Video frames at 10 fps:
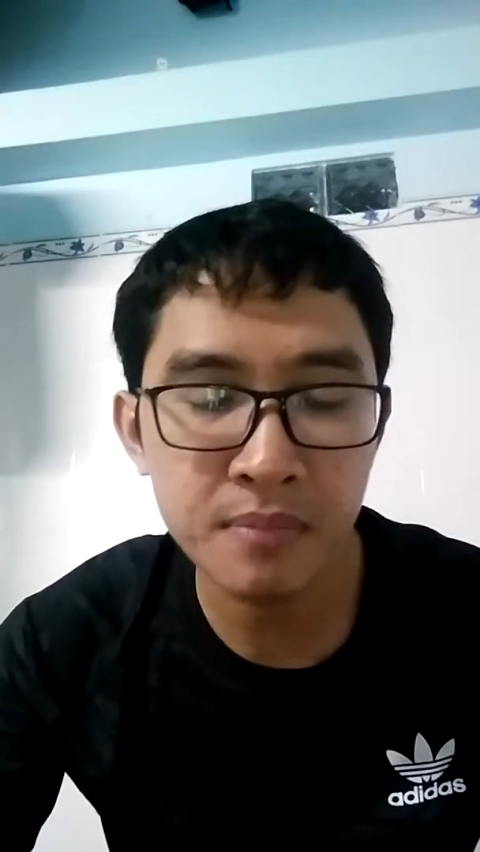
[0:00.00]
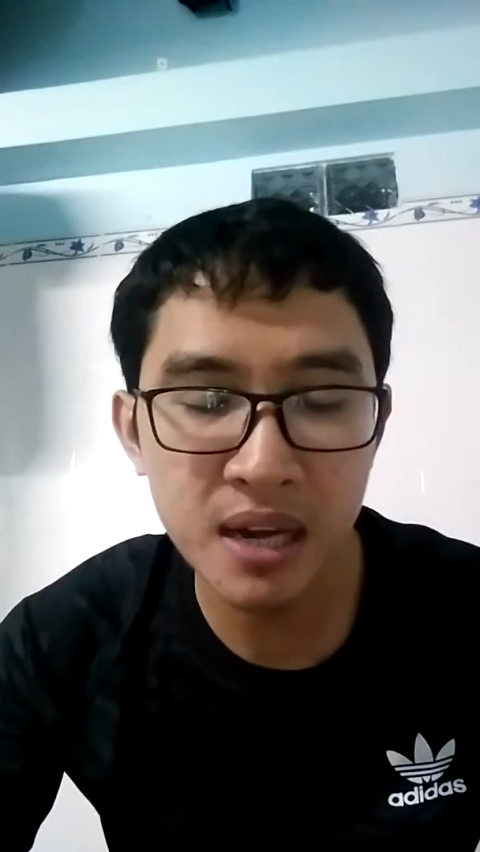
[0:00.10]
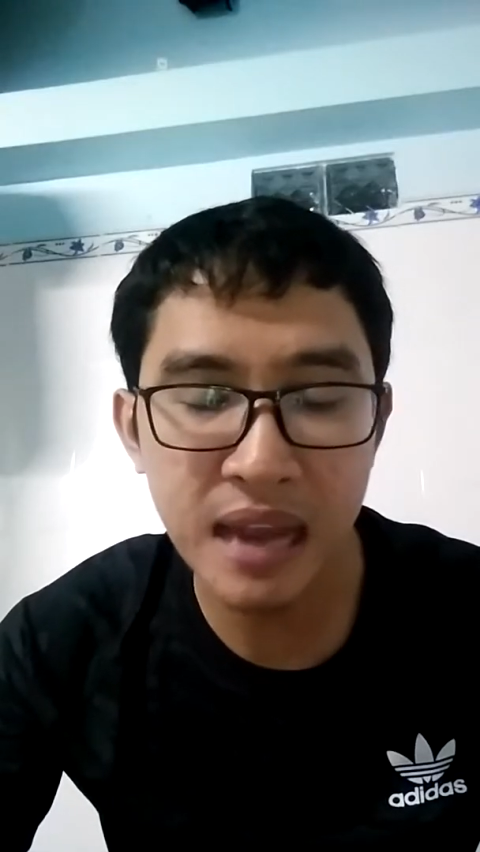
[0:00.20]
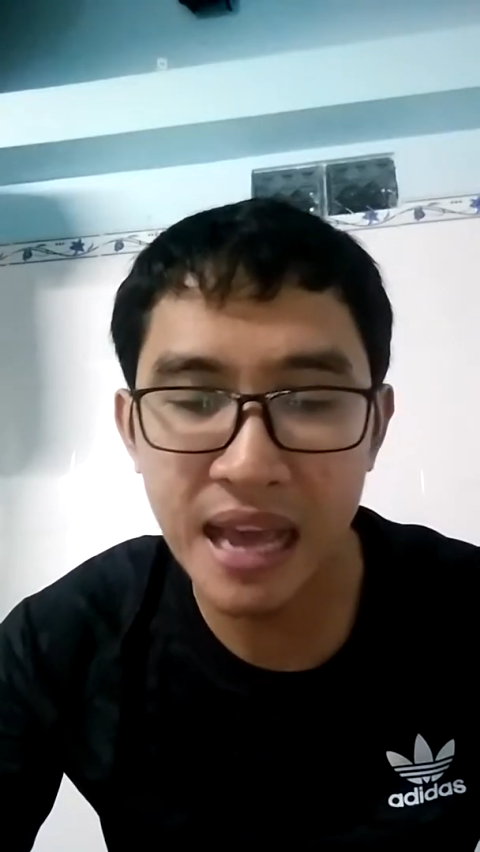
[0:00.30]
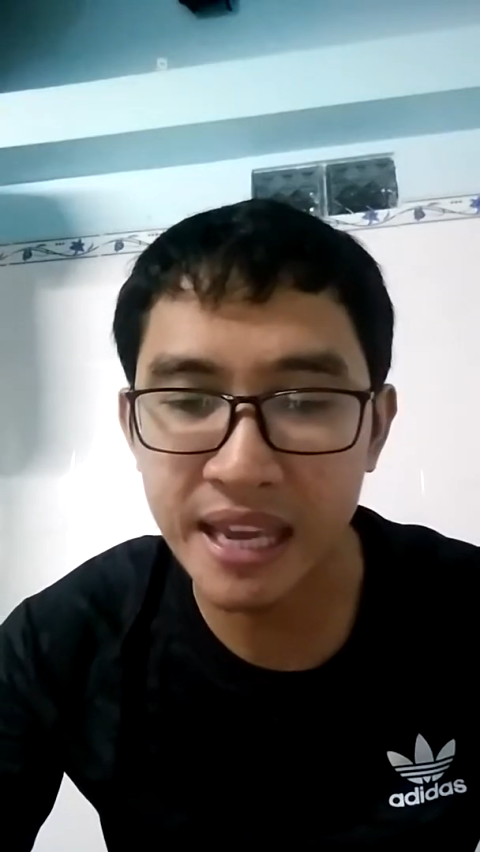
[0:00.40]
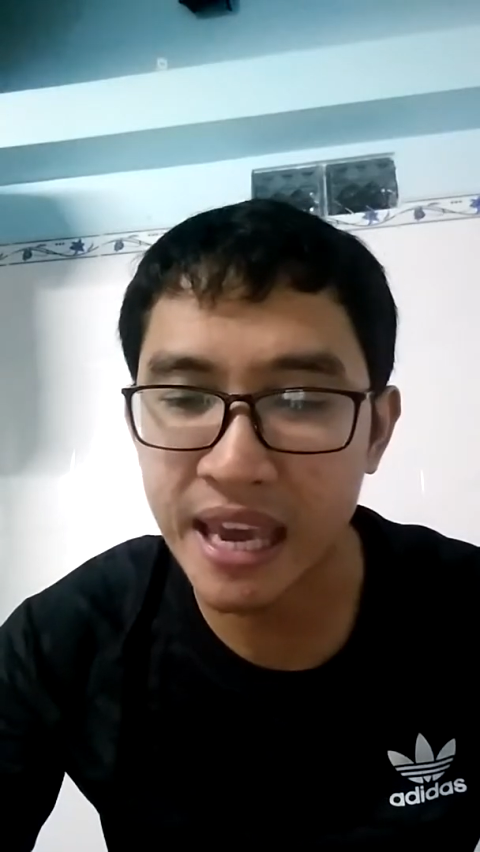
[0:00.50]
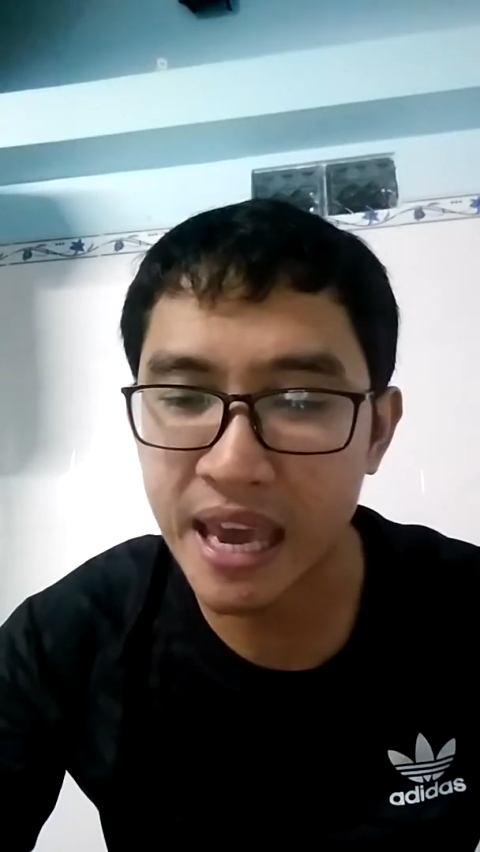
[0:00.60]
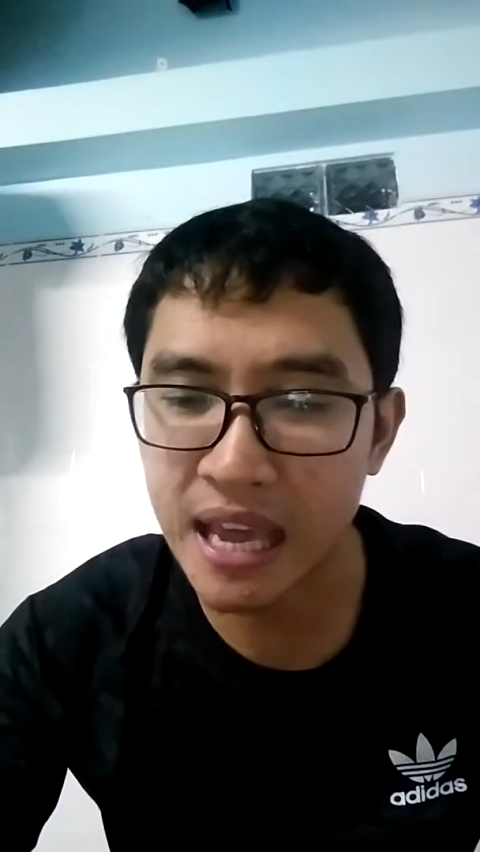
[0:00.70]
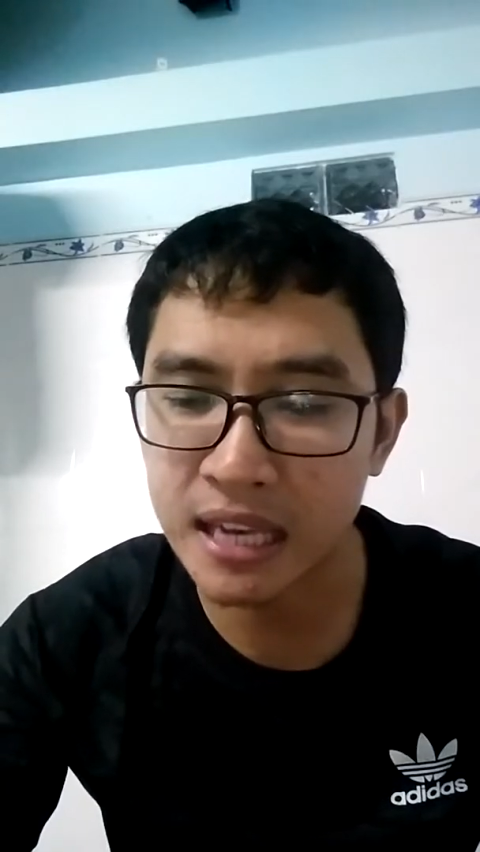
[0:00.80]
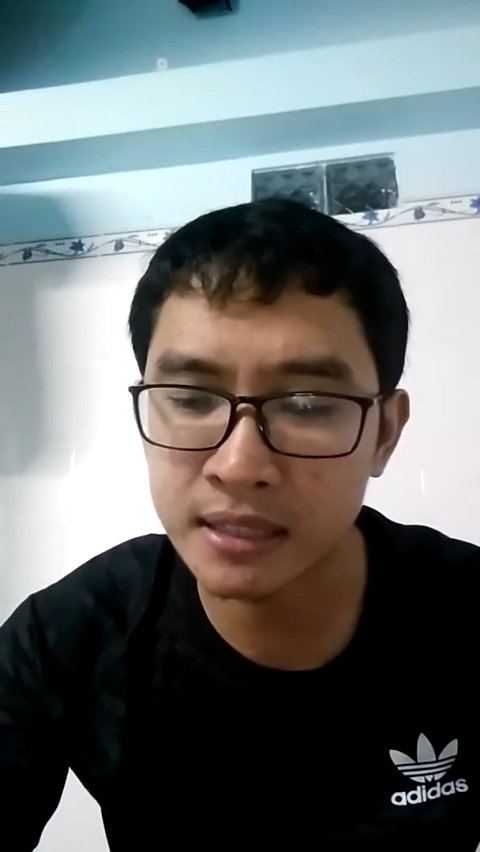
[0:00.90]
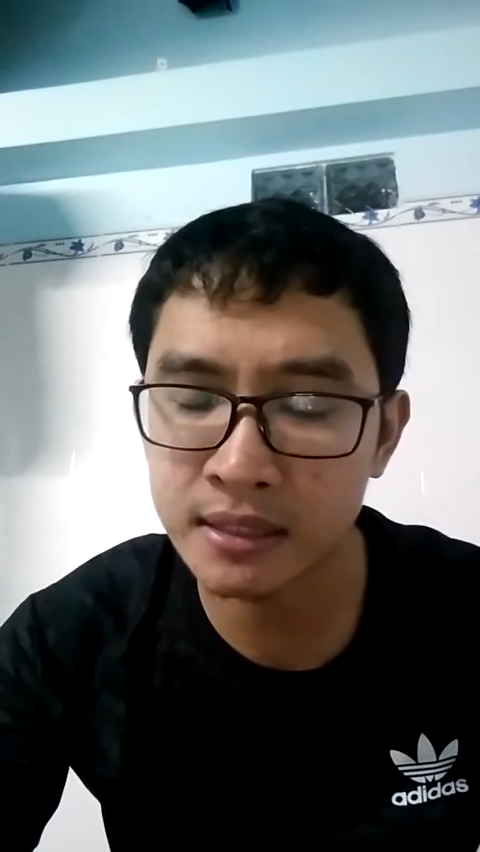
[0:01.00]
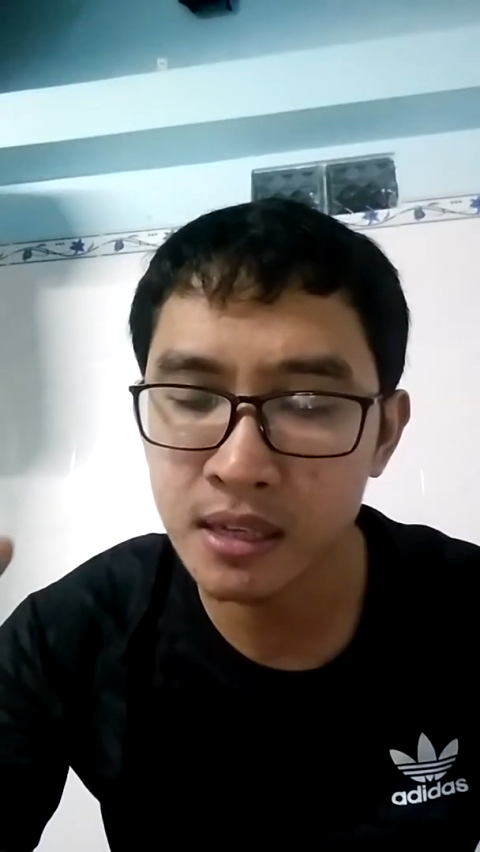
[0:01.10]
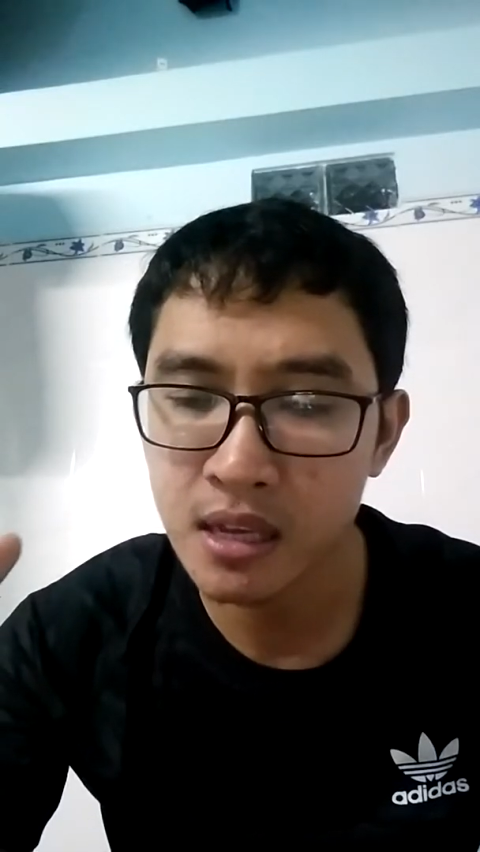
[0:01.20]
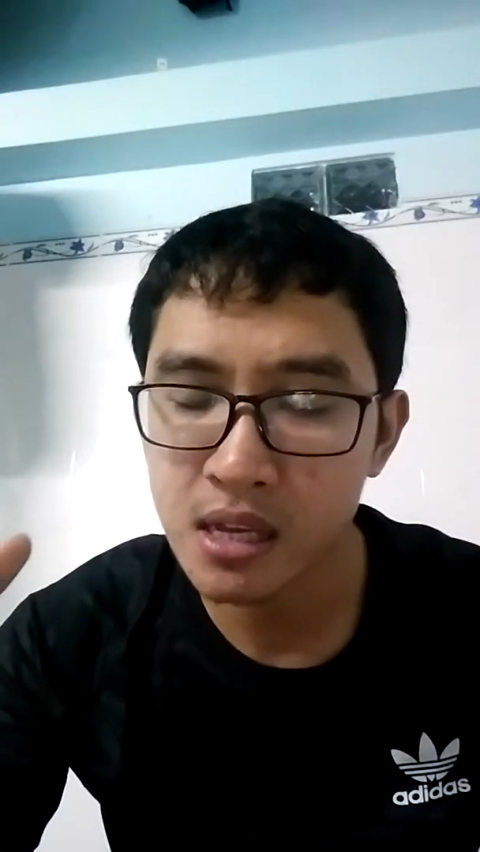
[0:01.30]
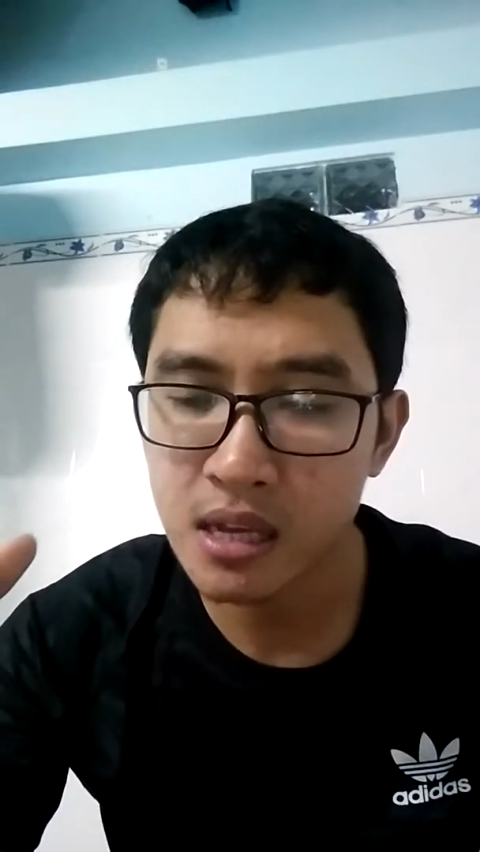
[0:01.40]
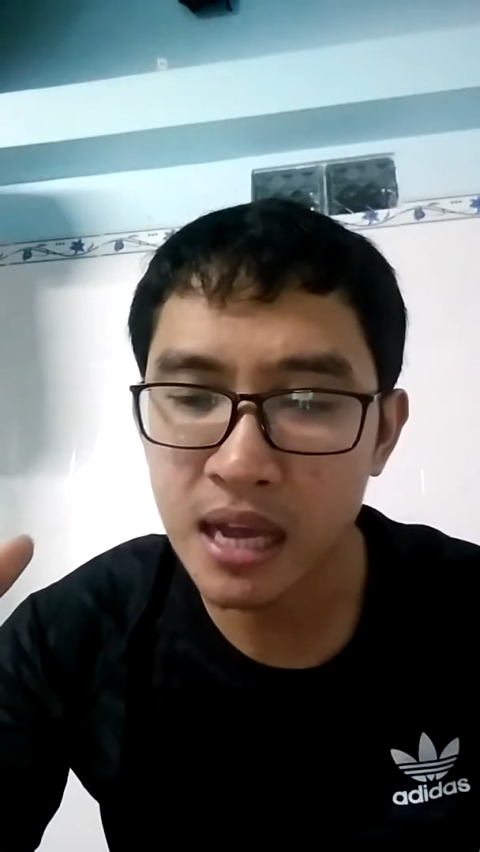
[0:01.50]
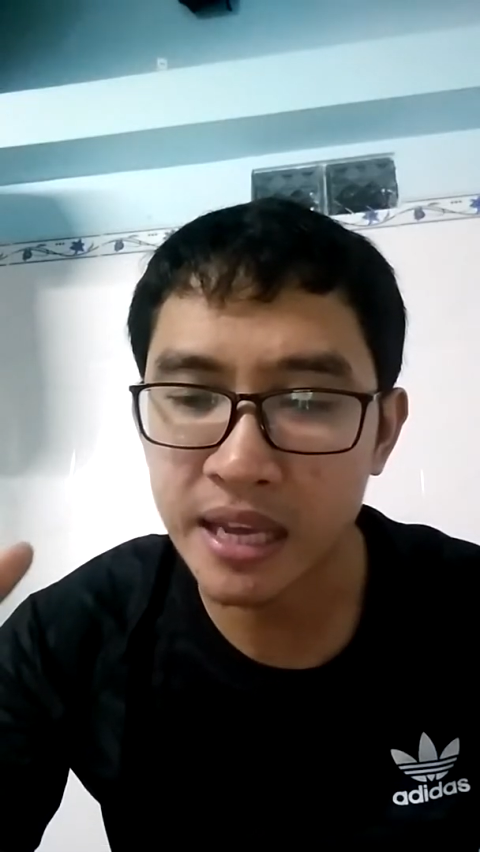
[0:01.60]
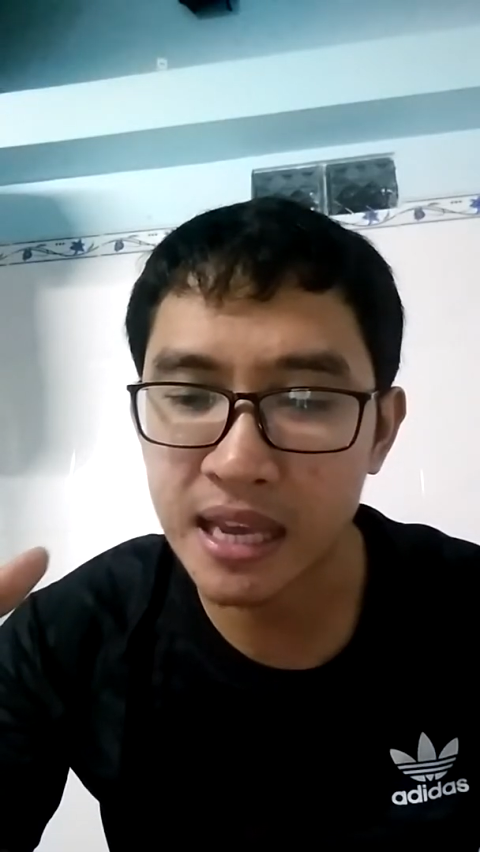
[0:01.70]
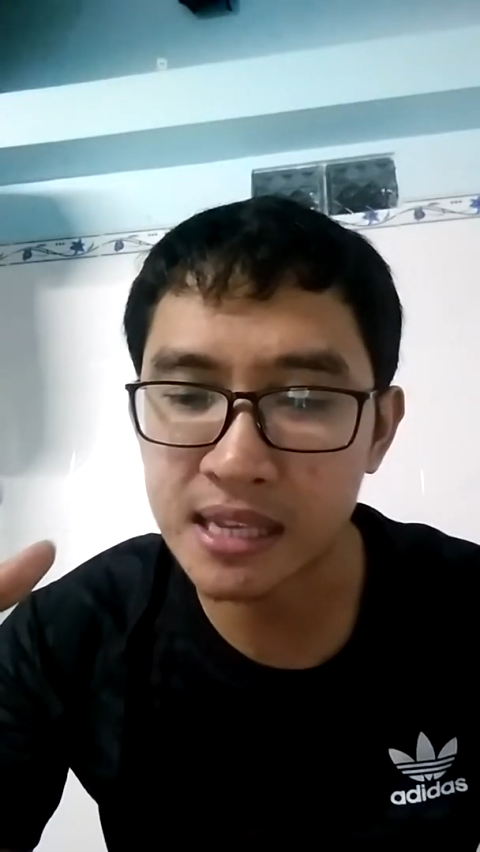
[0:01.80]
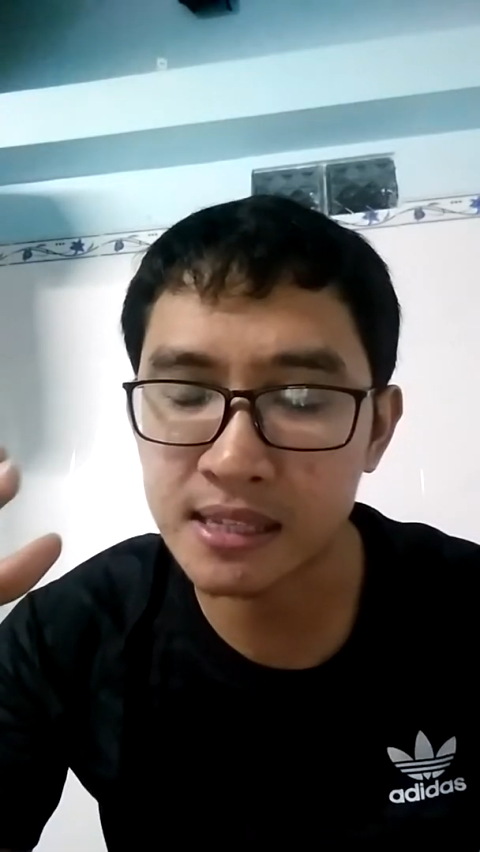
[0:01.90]
but I can
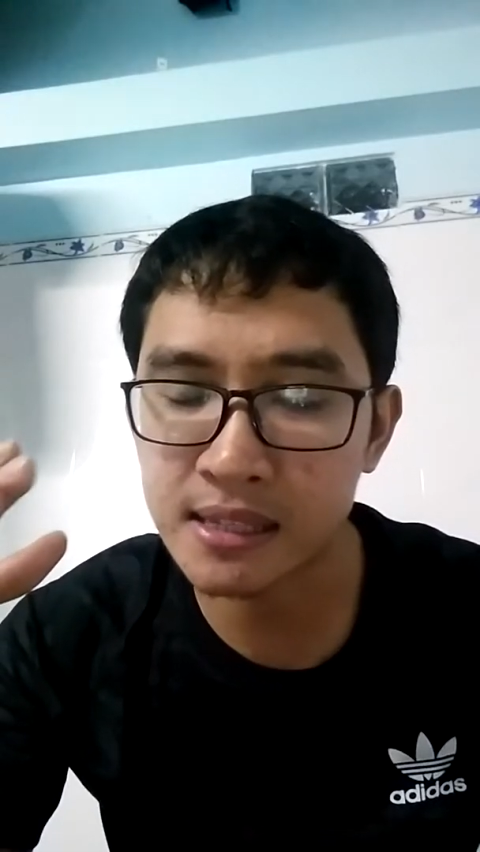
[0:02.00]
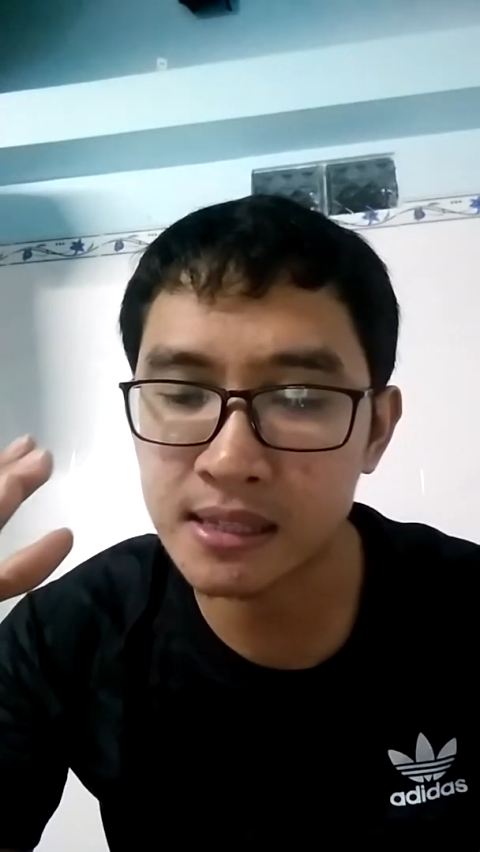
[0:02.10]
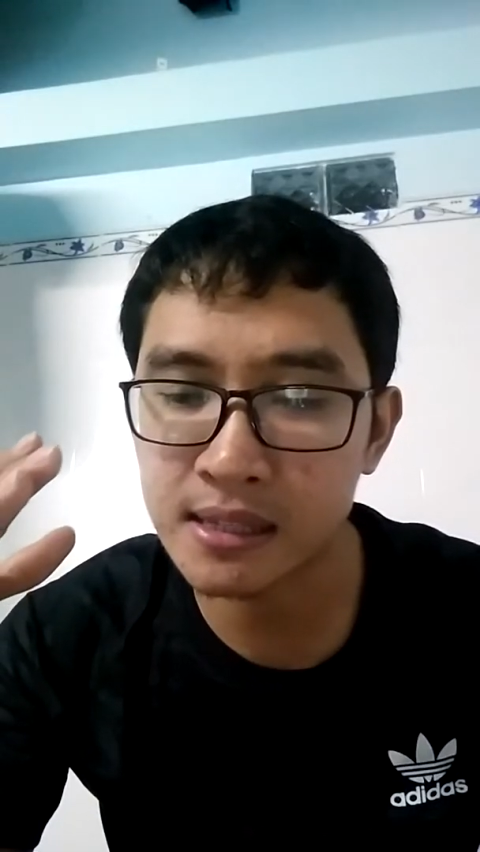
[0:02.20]
I can